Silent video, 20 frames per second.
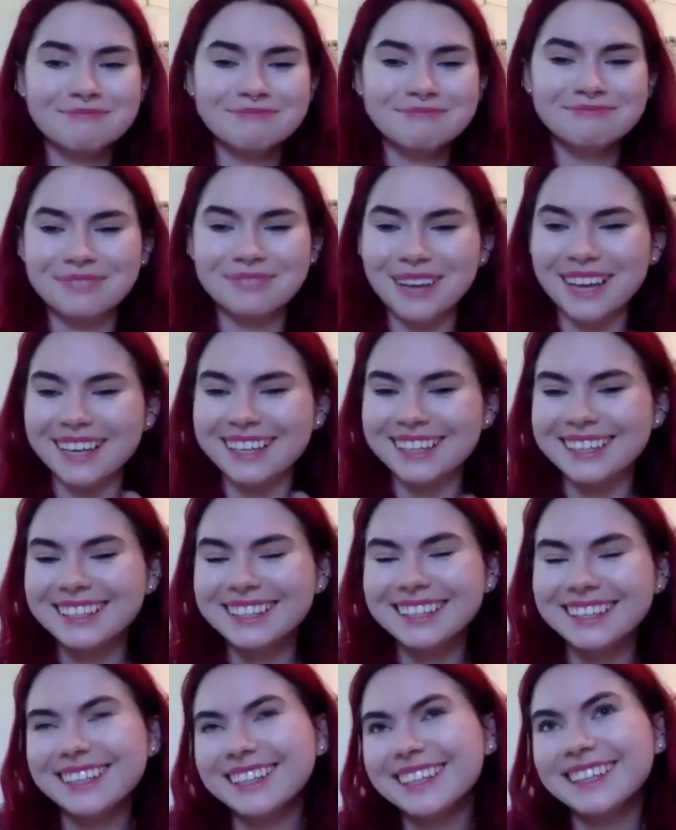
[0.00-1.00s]
but
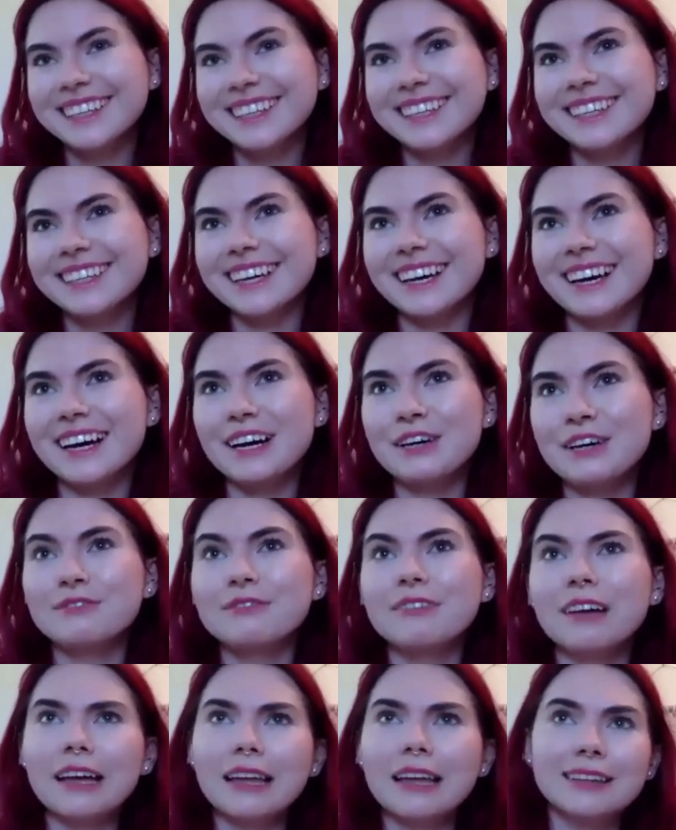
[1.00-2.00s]

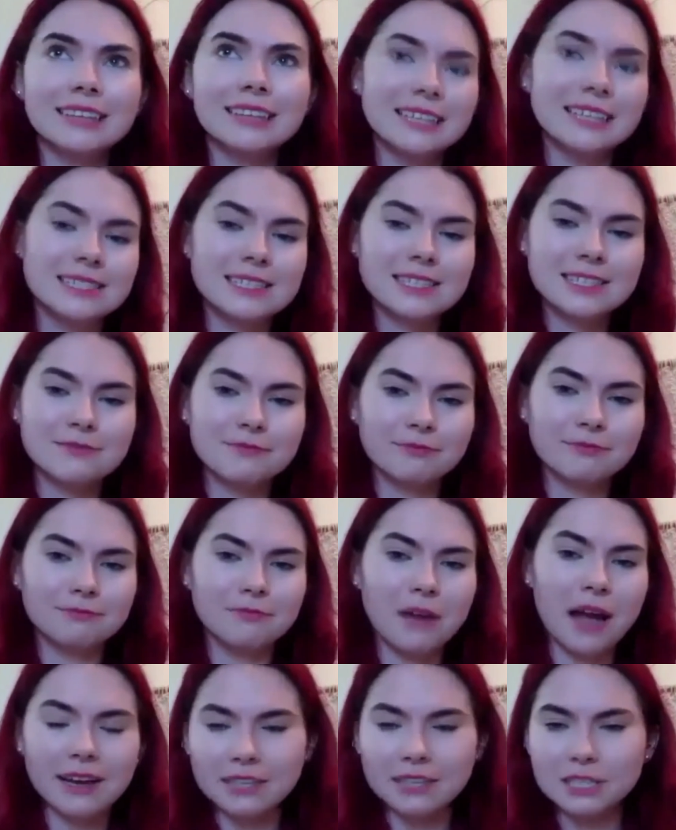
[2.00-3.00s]
at least
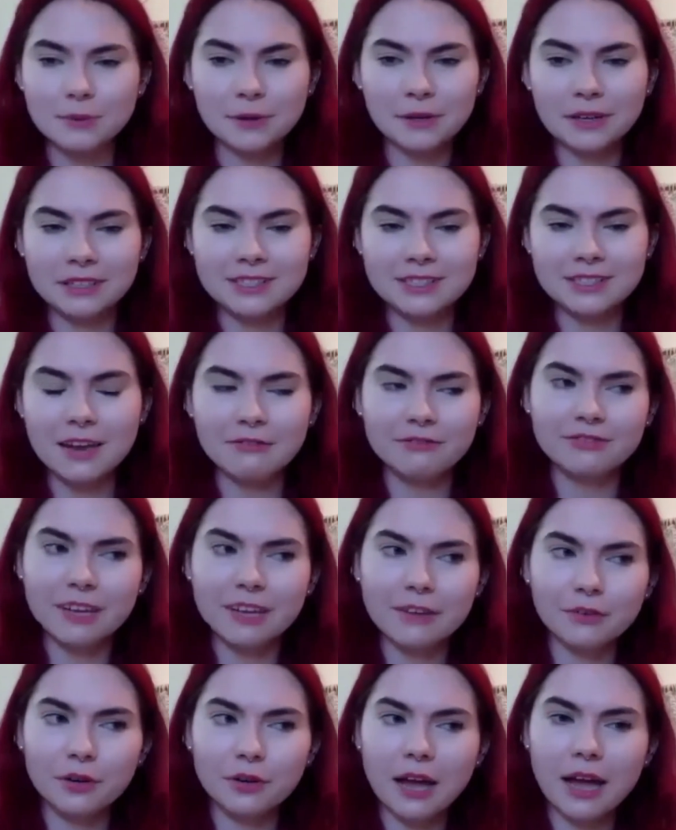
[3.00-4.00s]
my experience, I've
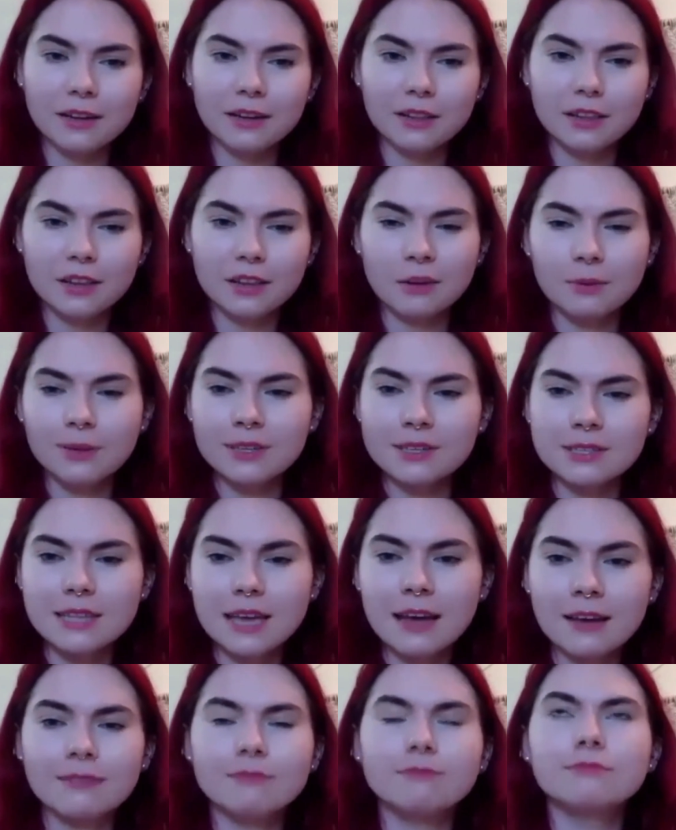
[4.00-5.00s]
never had a therapist
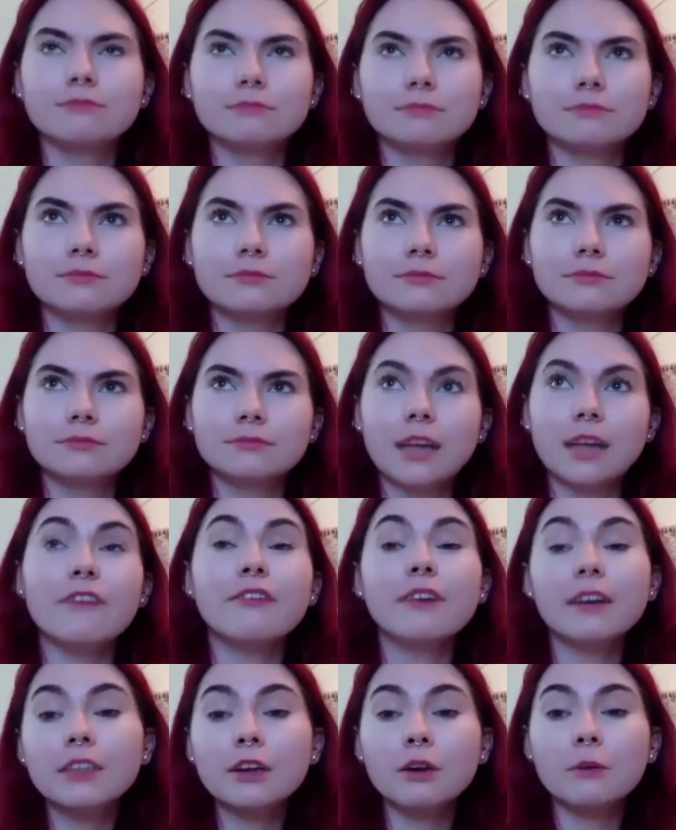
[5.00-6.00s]
that I've
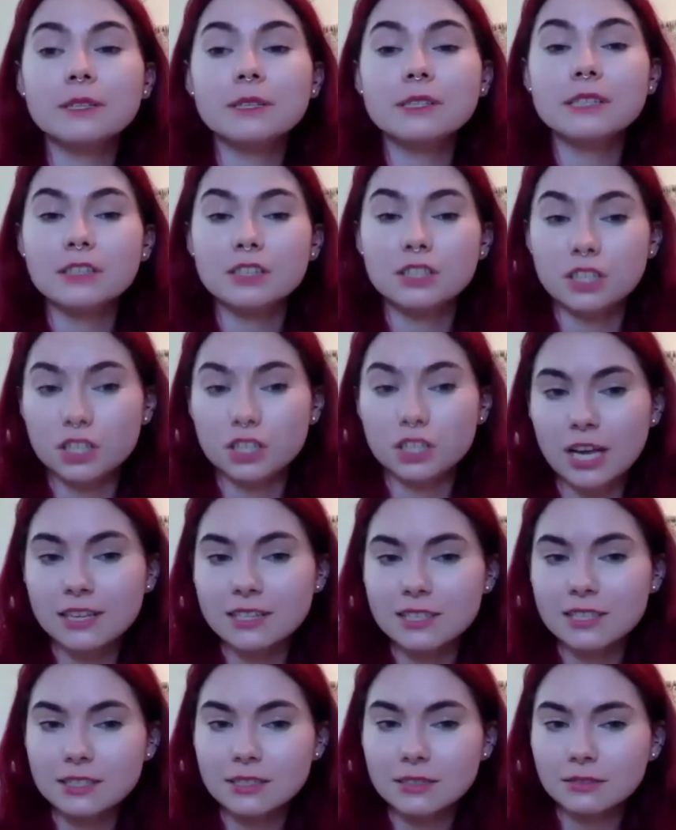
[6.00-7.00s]
had therapists that
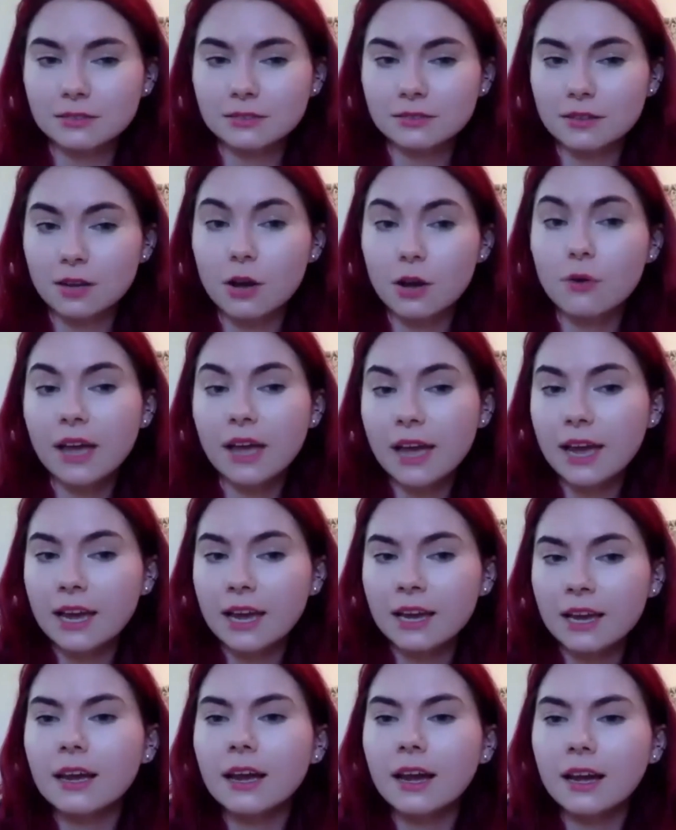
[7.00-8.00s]
suggest, oh,
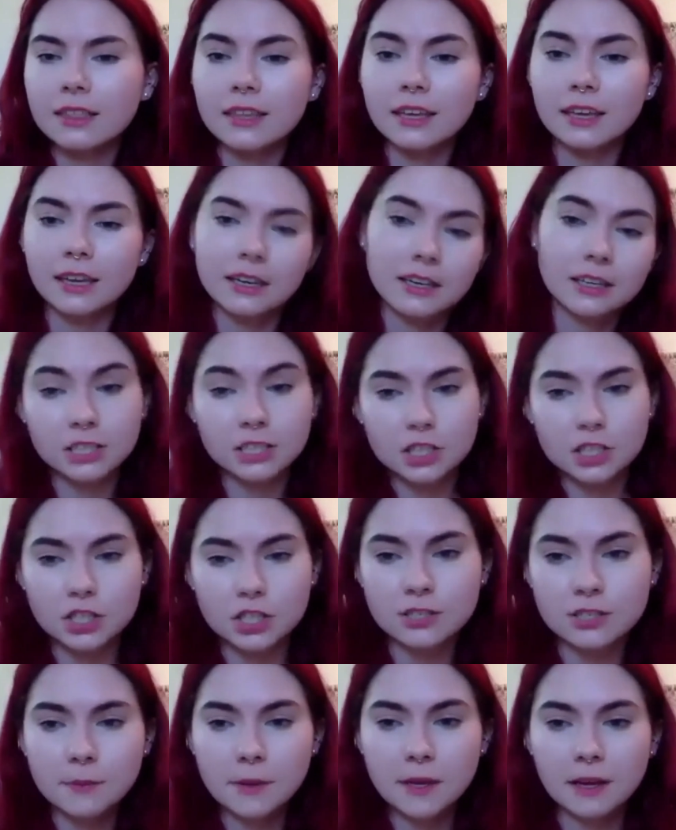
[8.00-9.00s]
hey, I think in addition
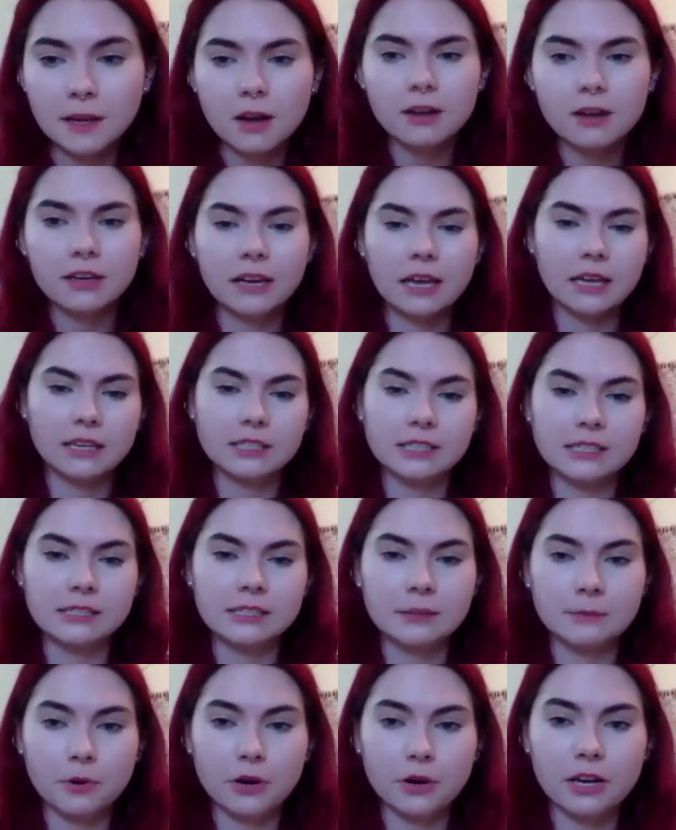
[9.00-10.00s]
to being on an
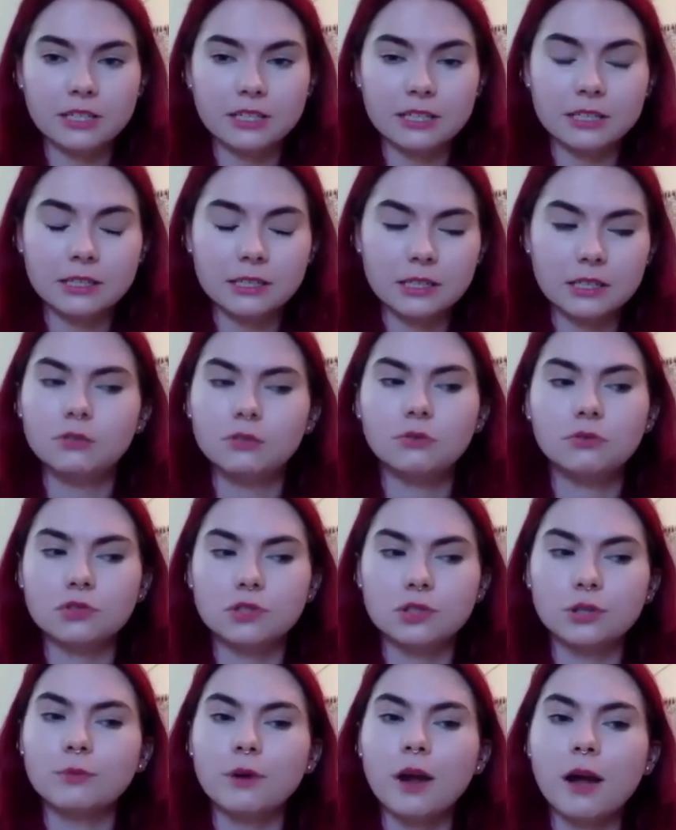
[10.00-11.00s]
antidepressant, you
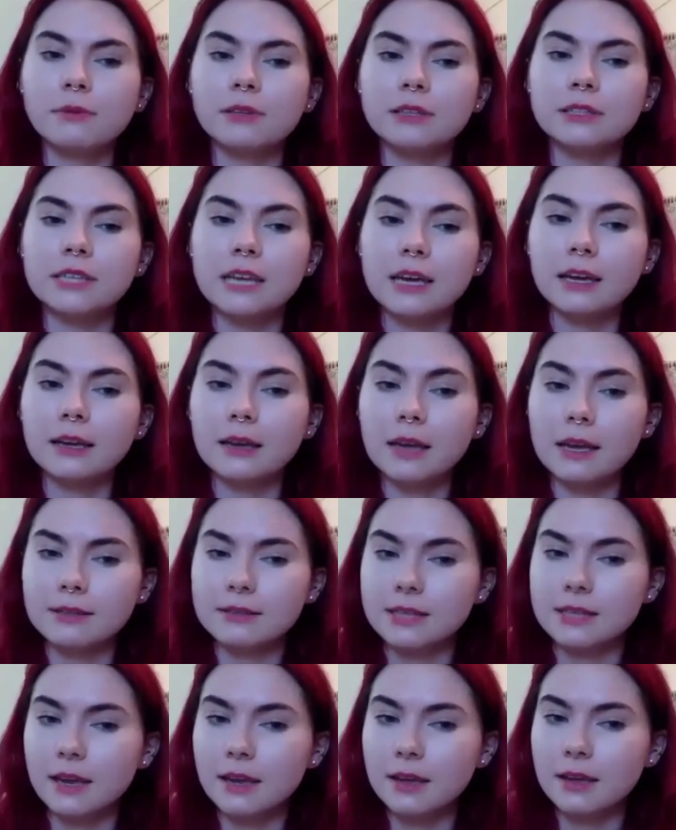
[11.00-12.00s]
should probably take
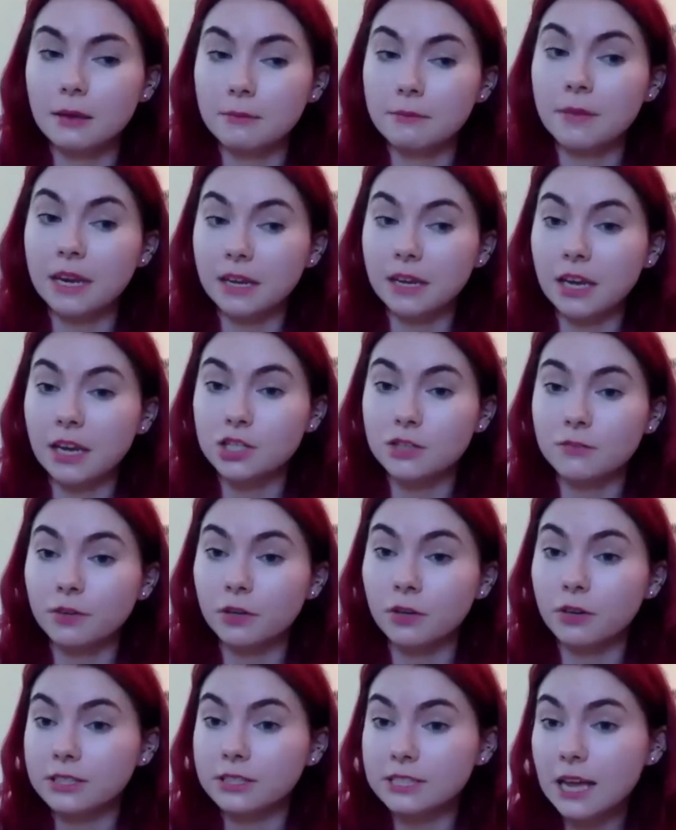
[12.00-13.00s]
medication for
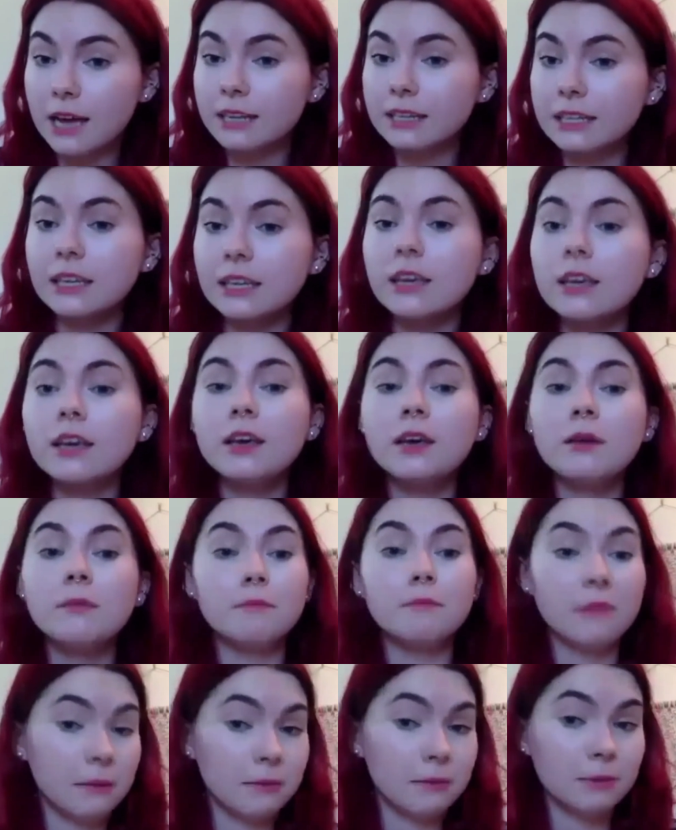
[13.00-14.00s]
your anxiety,
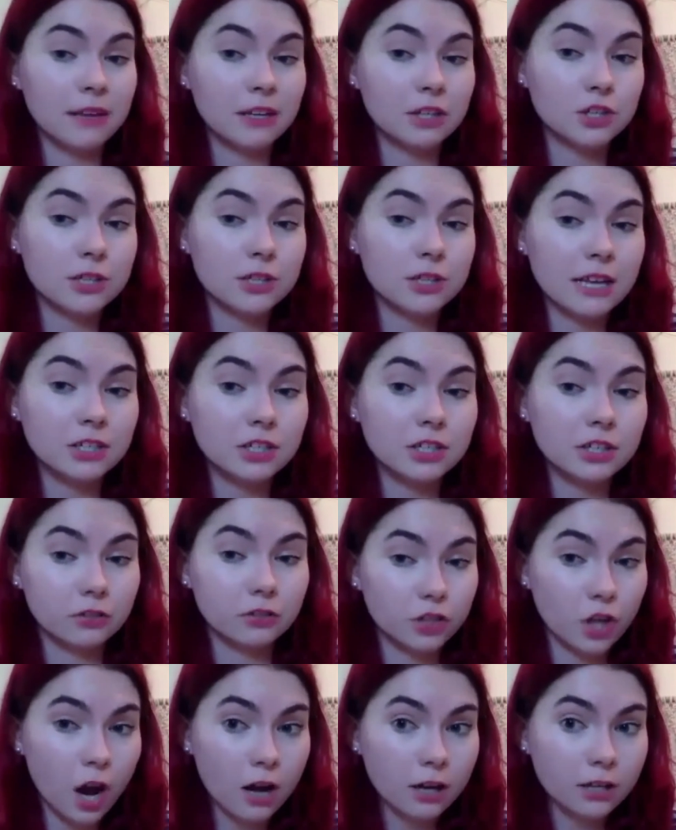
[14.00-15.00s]
maybe mention that to your
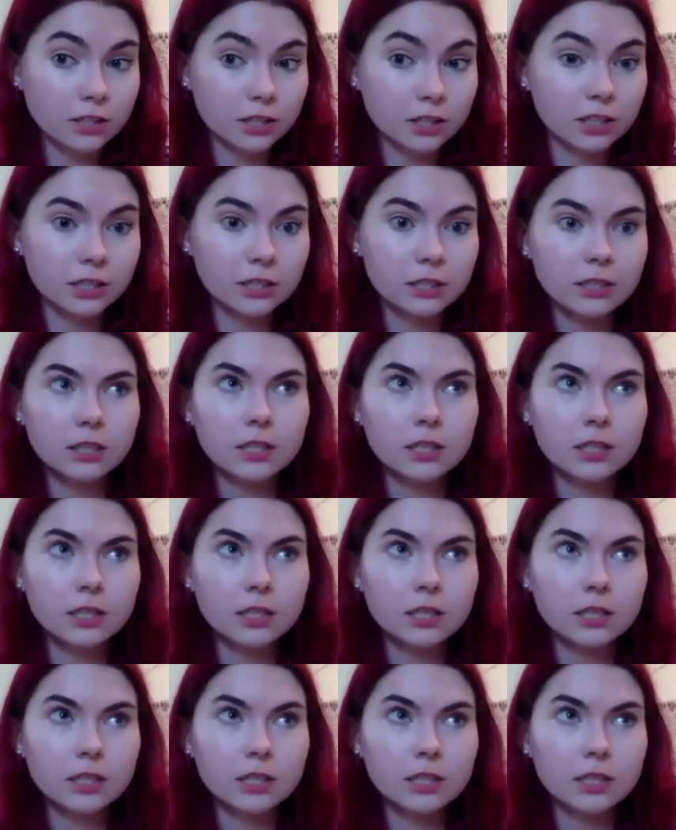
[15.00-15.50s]
doctor.